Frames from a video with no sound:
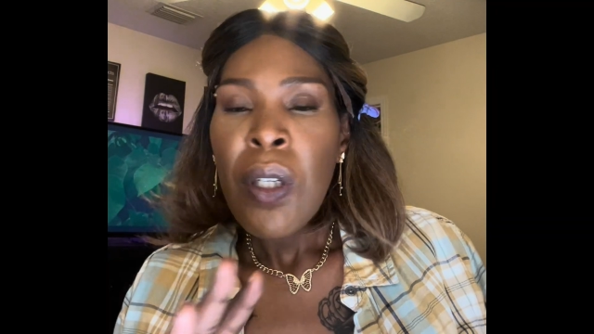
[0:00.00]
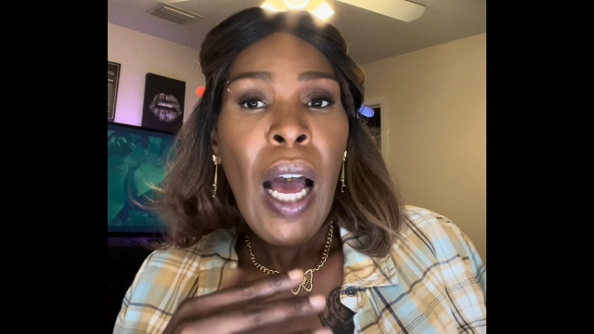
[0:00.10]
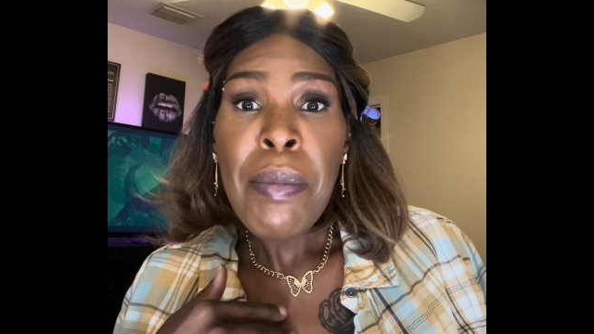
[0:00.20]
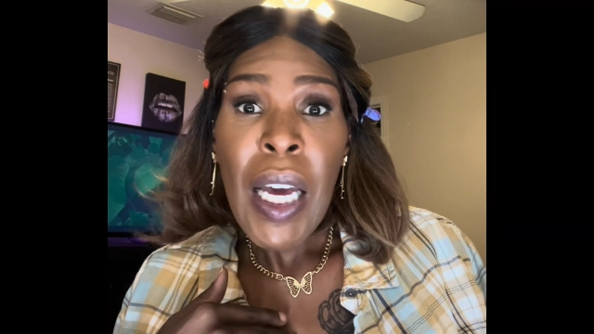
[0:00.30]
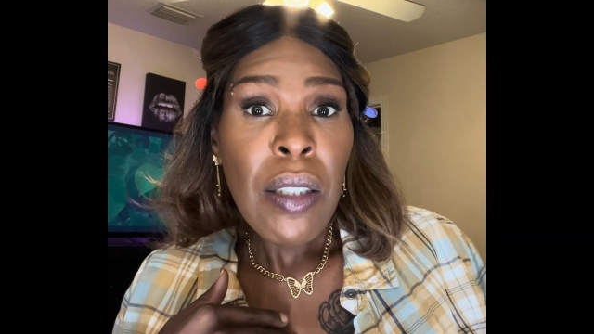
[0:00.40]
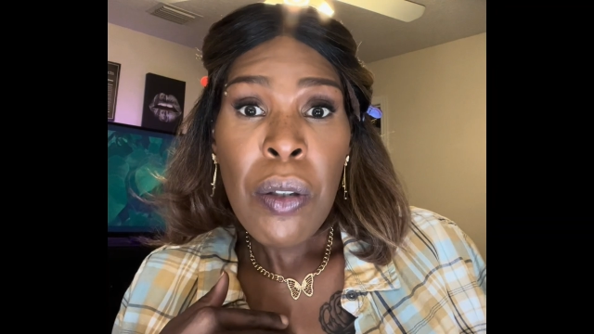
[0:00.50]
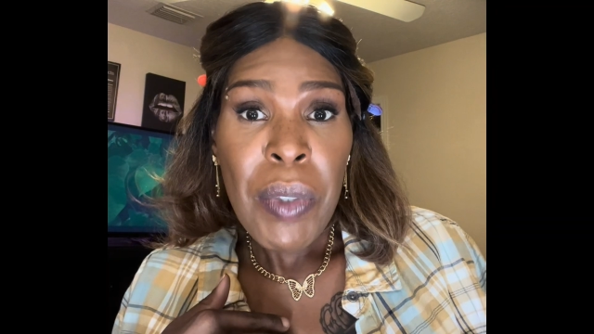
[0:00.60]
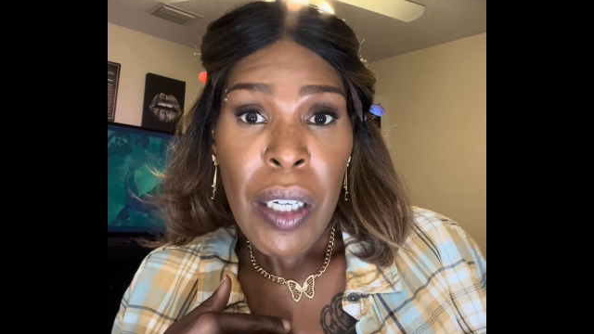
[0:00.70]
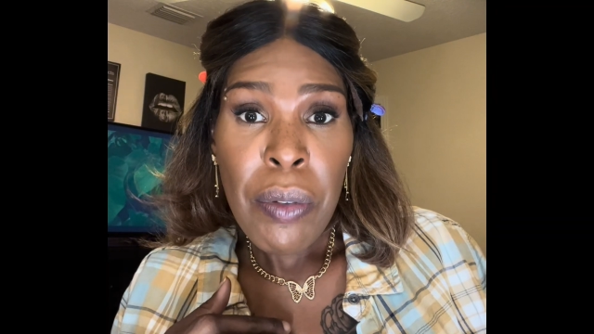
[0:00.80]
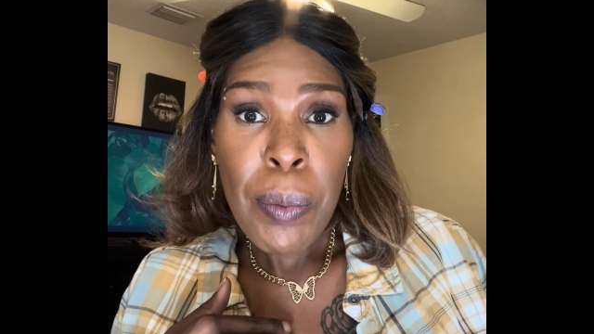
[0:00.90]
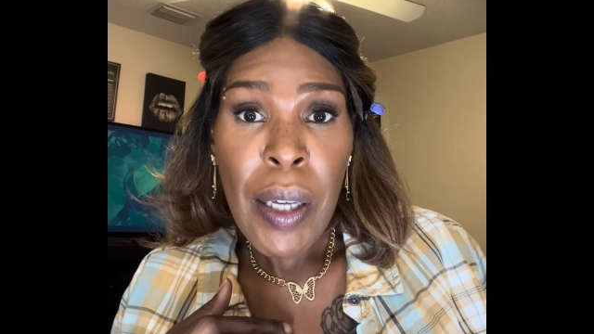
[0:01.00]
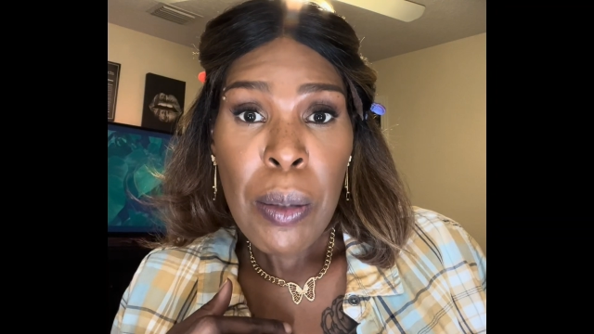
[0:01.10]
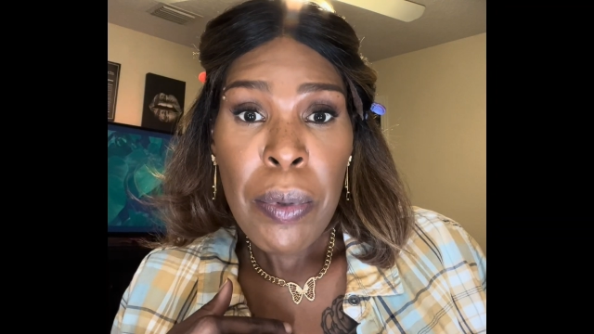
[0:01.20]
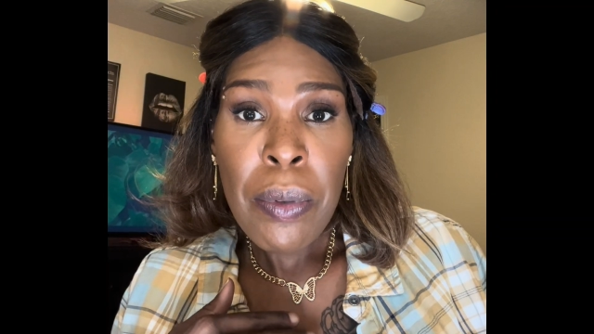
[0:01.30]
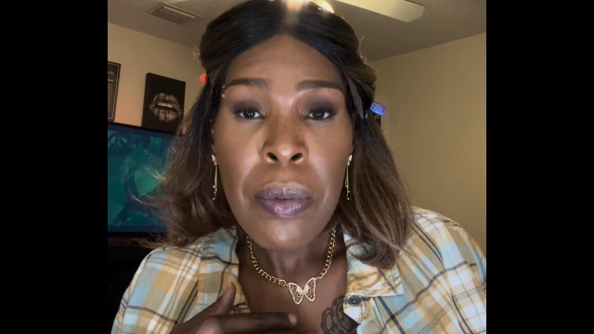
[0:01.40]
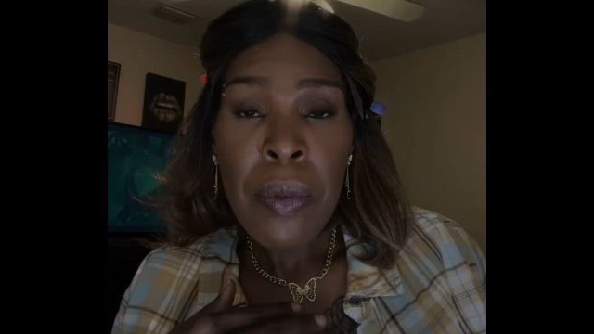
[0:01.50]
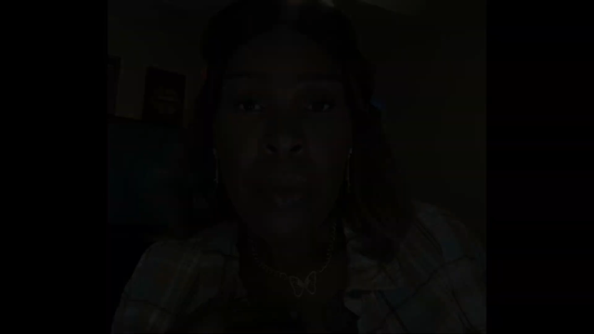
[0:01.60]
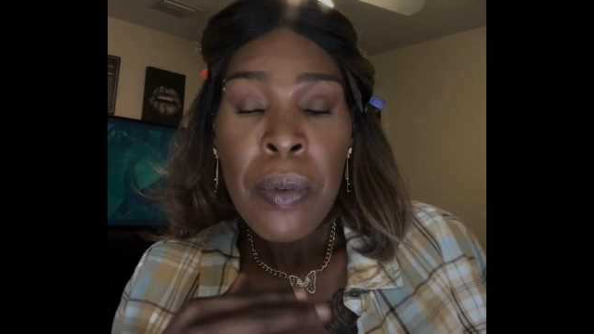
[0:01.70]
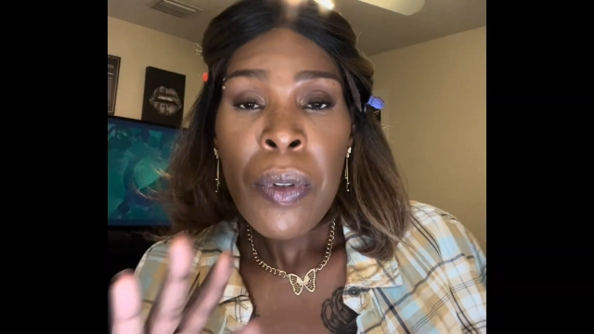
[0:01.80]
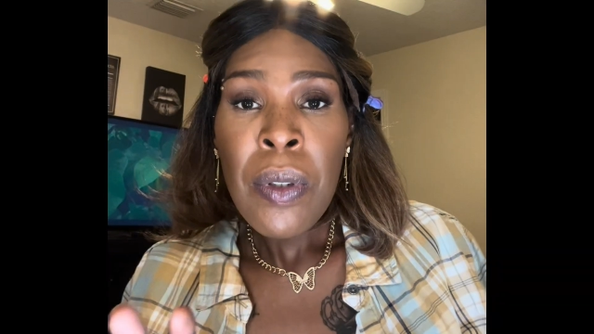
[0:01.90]
I'm not gonna be held responsible
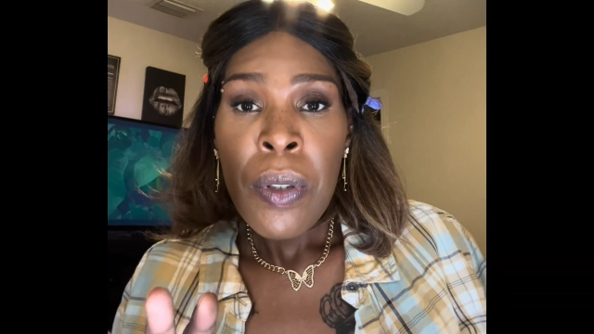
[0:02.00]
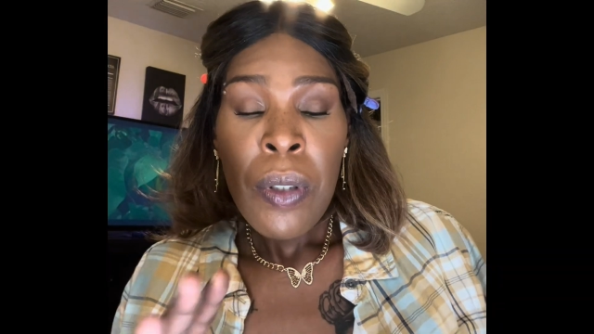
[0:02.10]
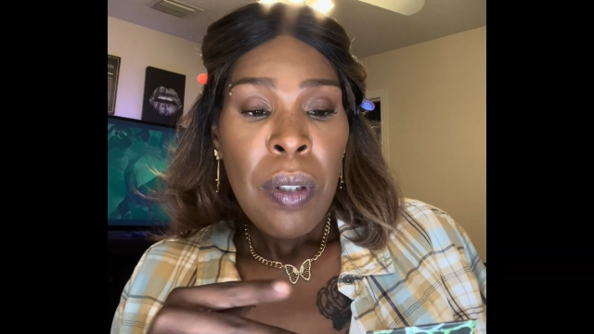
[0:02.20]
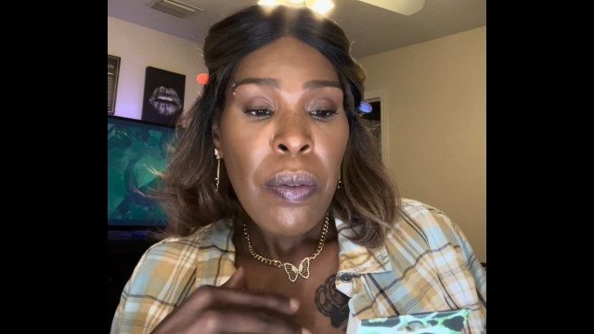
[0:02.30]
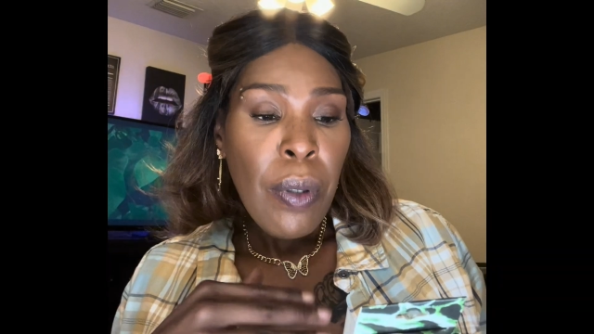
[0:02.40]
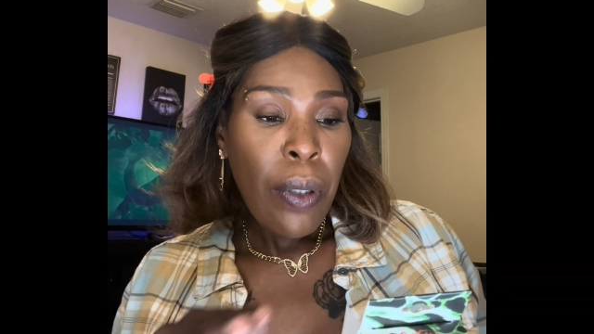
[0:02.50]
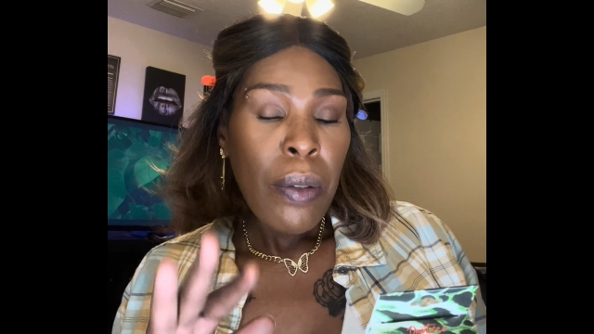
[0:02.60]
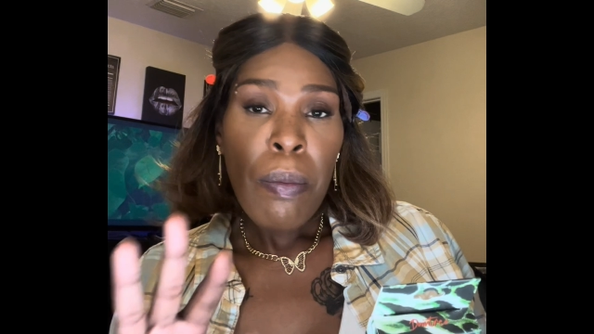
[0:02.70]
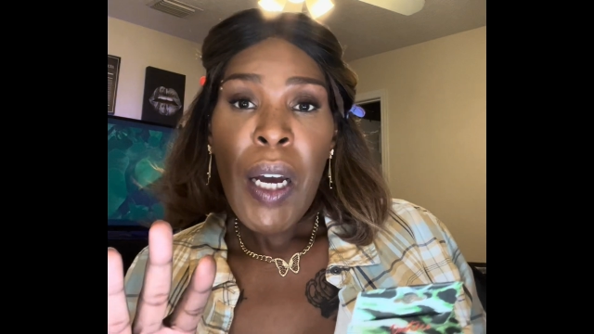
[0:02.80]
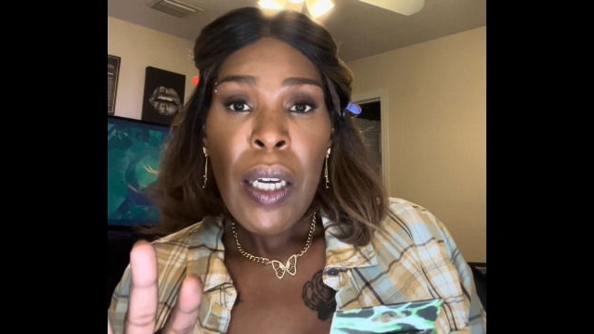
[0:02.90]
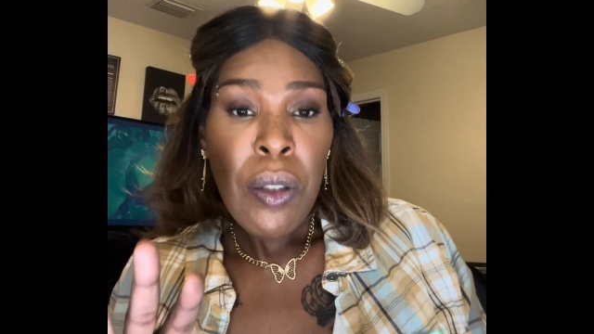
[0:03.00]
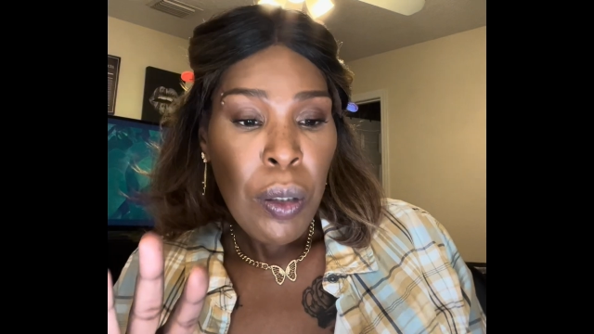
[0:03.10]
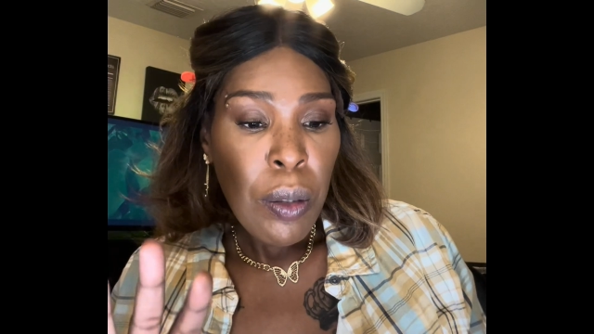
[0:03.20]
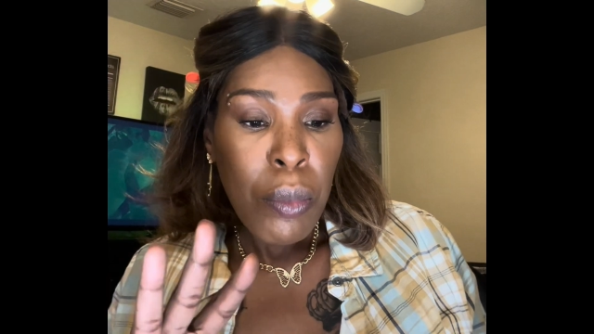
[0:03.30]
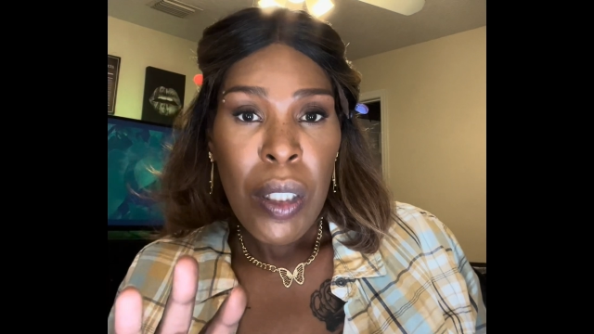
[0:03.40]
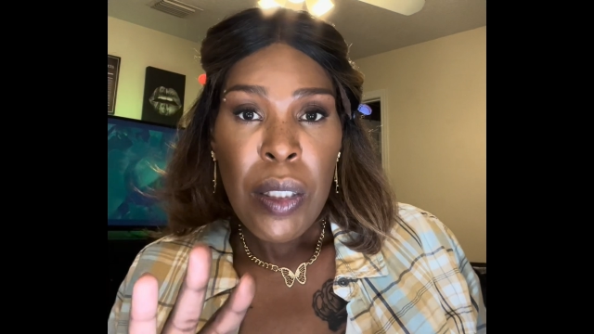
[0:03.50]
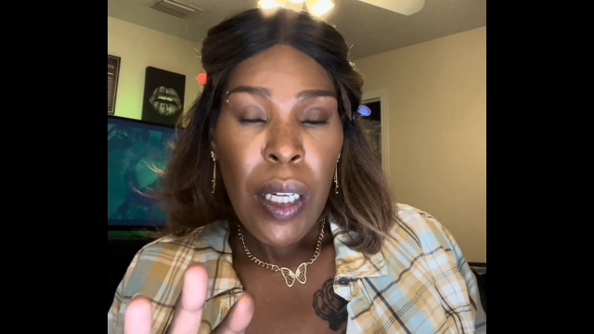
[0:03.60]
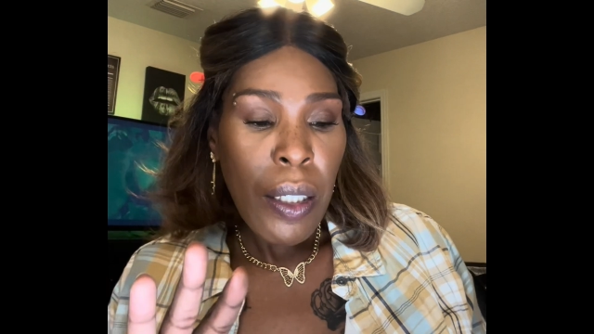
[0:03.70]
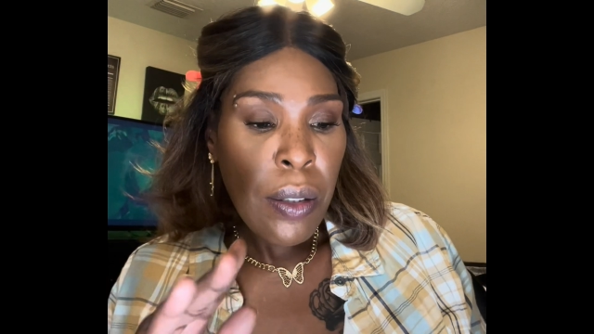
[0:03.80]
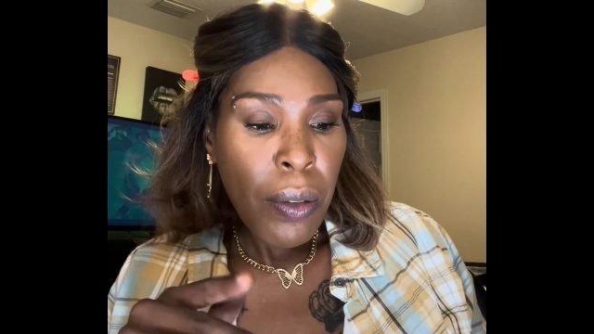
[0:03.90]
for my inner bronze
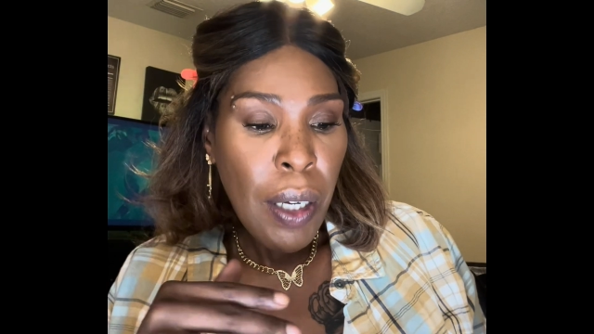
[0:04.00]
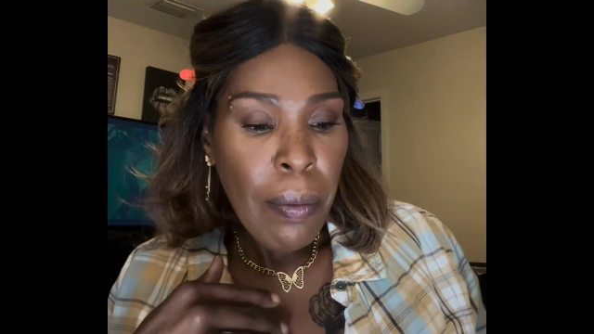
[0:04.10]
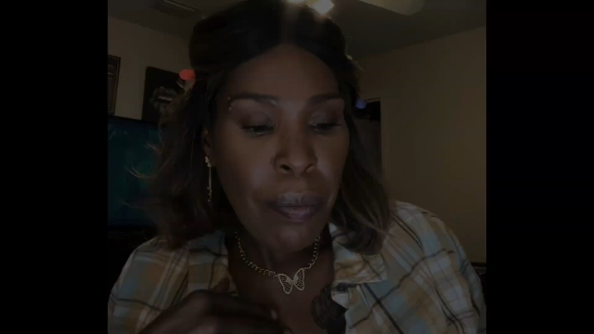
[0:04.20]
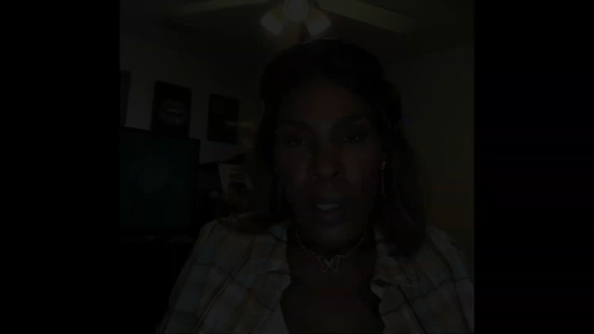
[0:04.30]
goddess, okay?